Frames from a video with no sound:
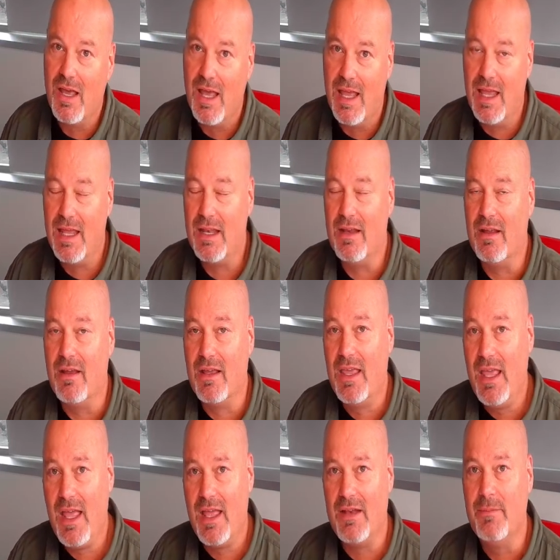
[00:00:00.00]
And
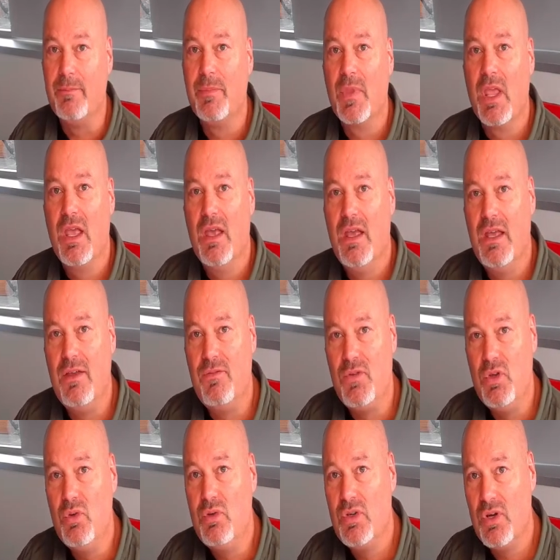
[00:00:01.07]
again, if
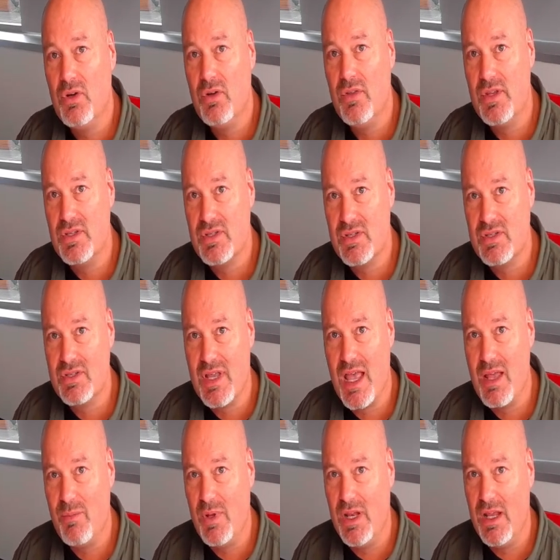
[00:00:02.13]
you turn this
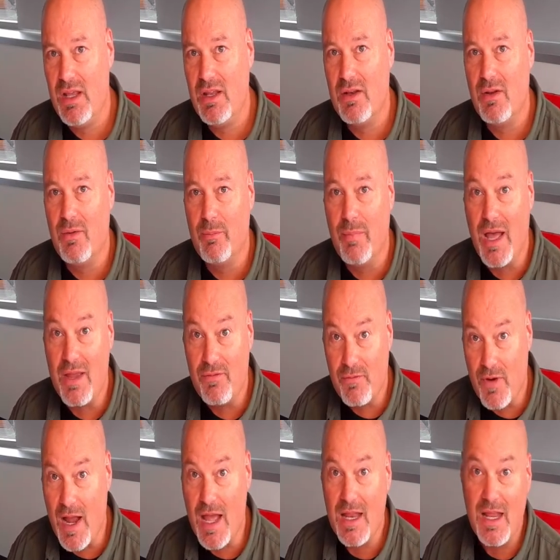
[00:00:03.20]
assignment in by
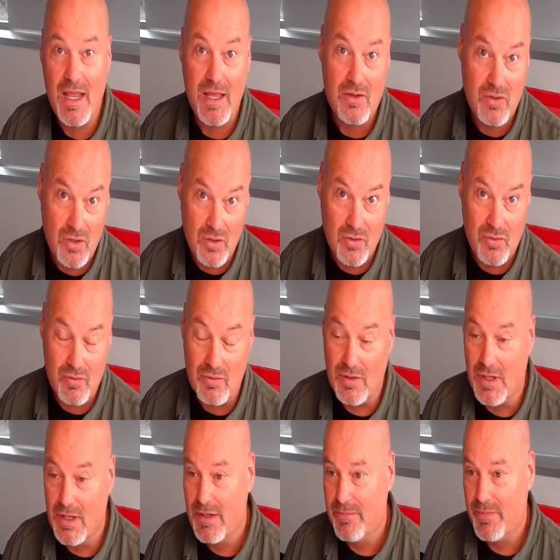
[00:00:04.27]
Friday at noon,
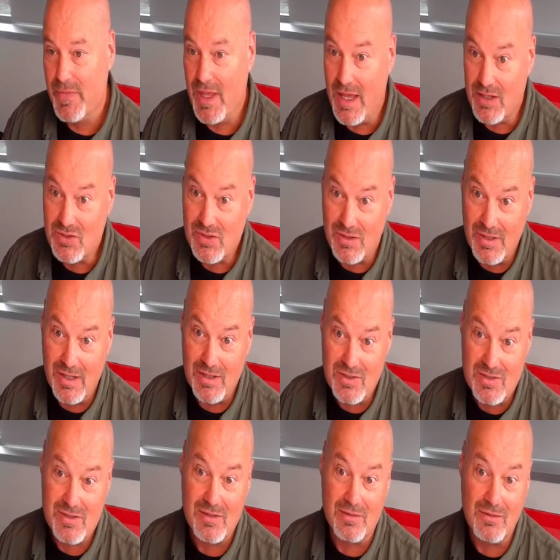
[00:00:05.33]
actually
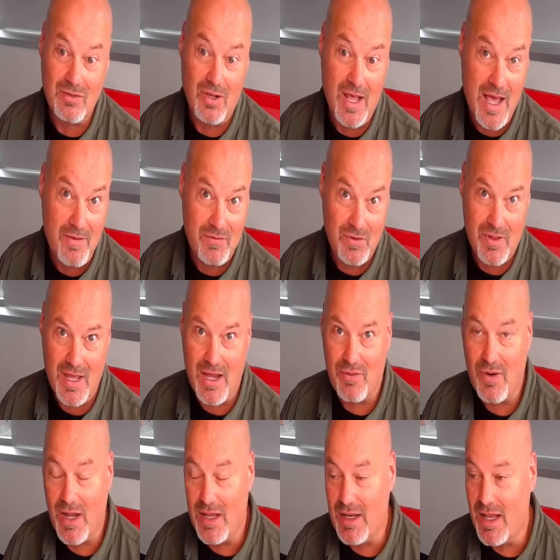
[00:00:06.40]
it's a little after that
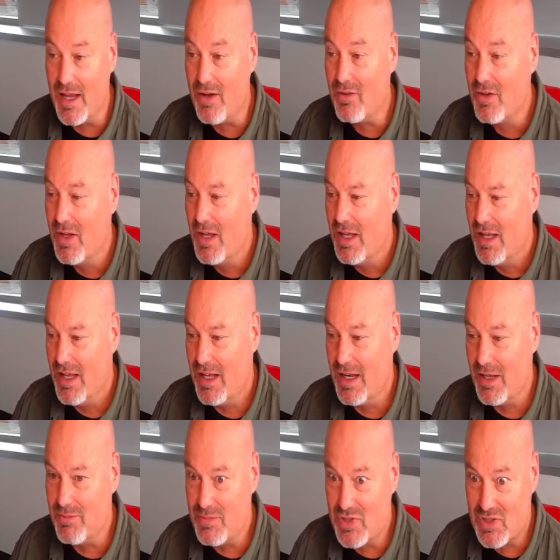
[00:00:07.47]
right now, and
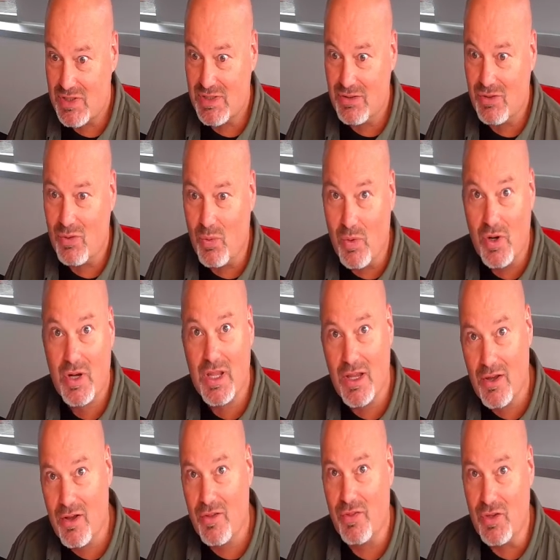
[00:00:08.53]
I'm still working
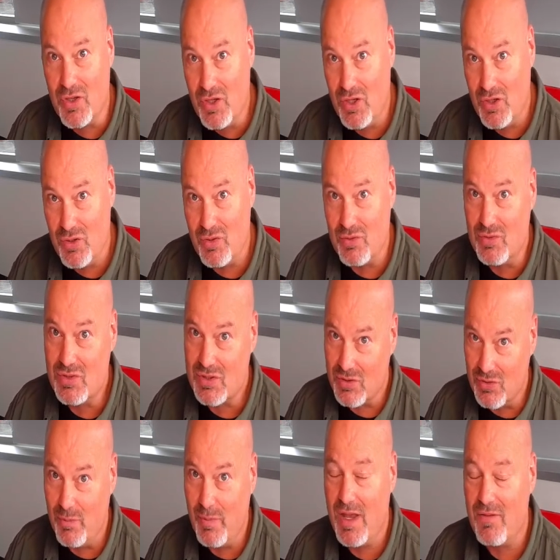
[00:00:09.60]
on the cues, so
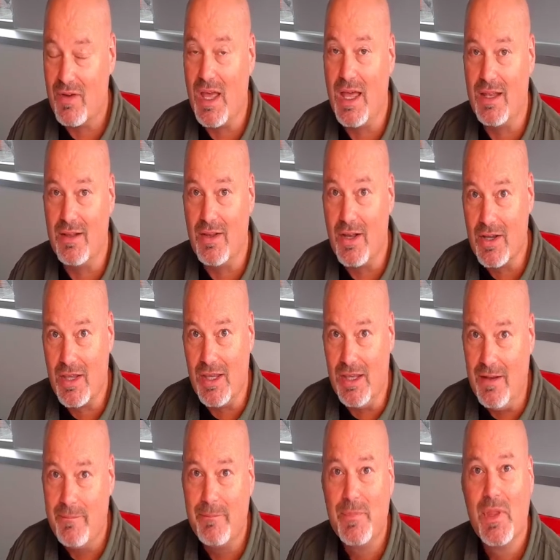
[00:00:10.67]
you may have gotten lucky,
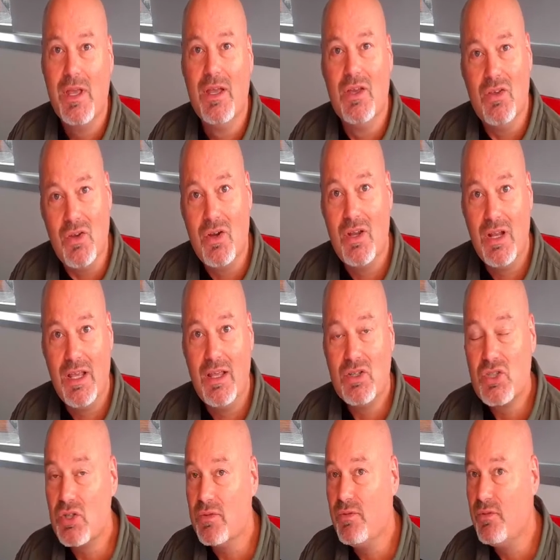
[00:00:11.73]
you're going to
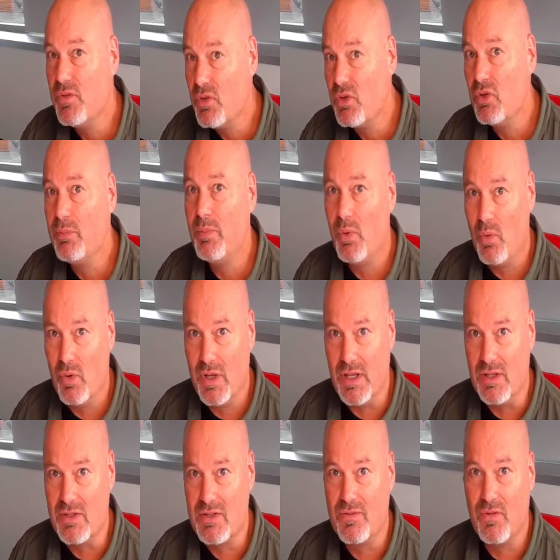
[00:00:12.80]
get your full
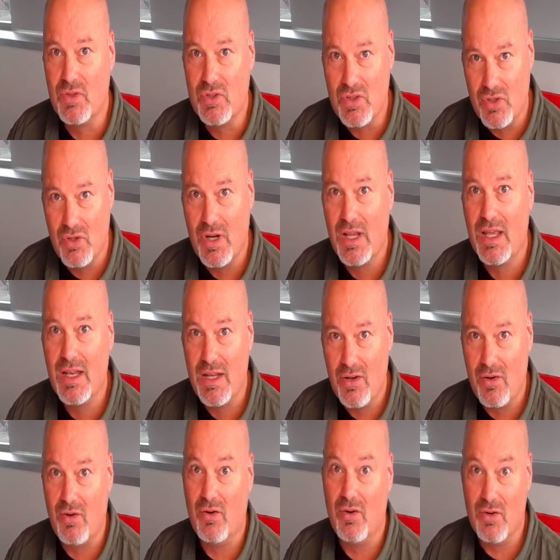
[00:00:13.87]
points for turning it in
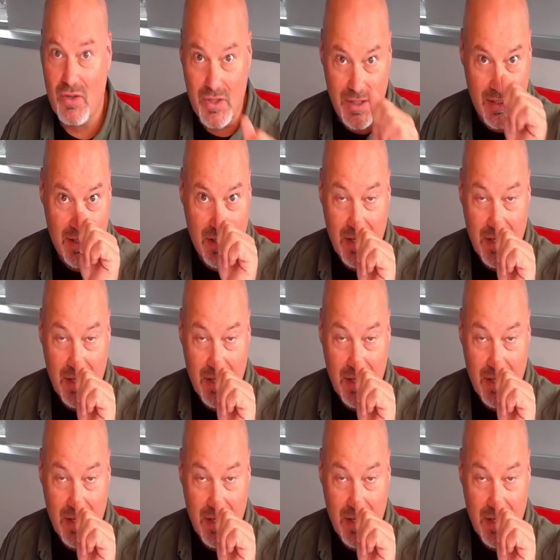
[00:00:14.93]
early.